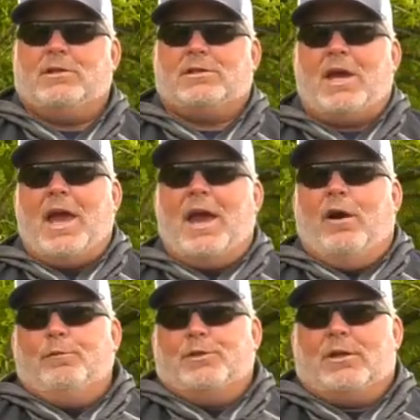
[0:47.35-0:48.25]
It just
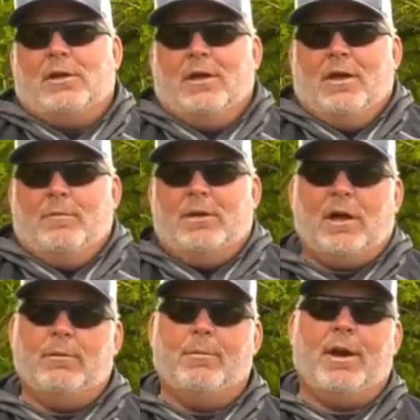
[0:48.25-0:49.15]
helps you
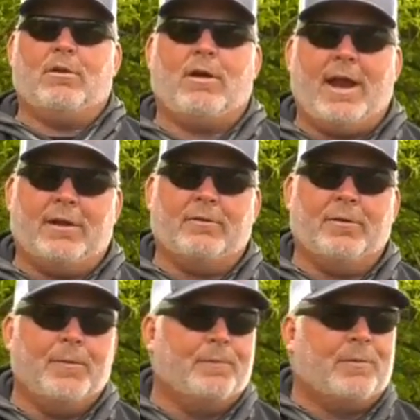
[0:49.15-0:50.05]
become a better angler.